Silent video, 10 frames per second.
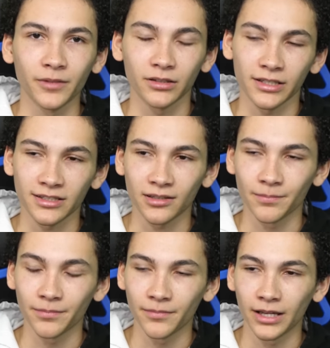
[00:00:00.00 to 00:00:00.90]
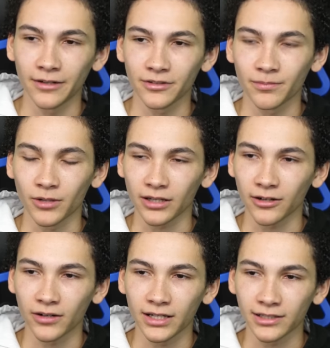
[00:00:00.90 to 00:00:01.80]
Unless the house
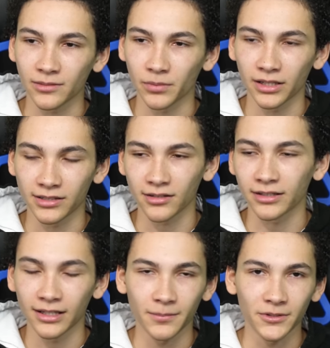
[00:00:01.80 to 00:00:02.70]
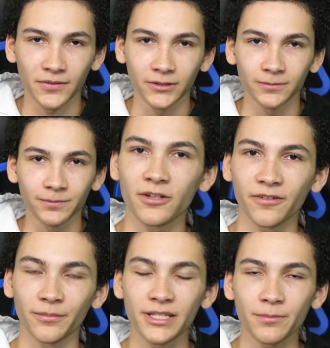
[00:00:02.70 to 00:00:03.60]
market crashes, but that's not the animals' fault.
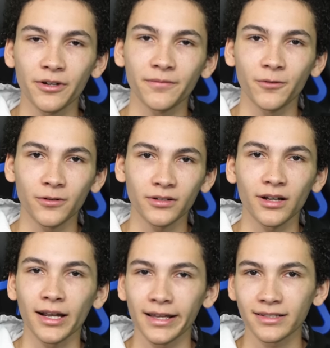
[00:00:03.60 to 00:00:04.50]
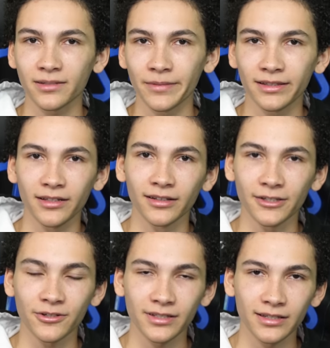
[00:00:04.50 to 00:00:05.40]
So from this point forward, I estimate the
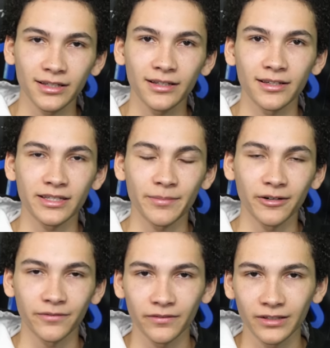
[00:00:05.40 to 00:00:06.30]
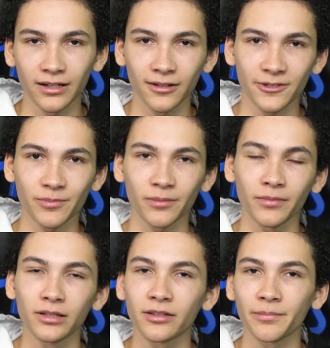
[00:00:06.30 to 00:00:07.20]
electricity is about $50 per
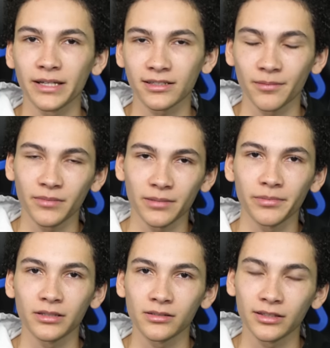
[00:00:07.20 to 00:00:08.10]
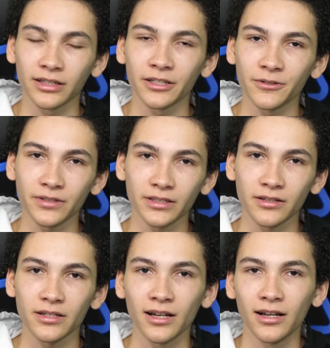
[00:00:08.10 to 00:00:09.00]
month based on my bill and the
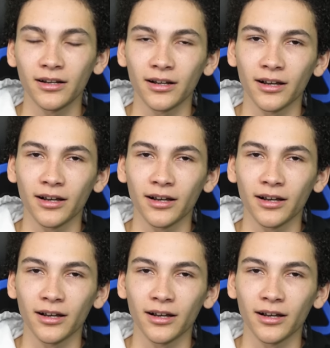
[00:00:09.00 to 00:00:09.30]
usage.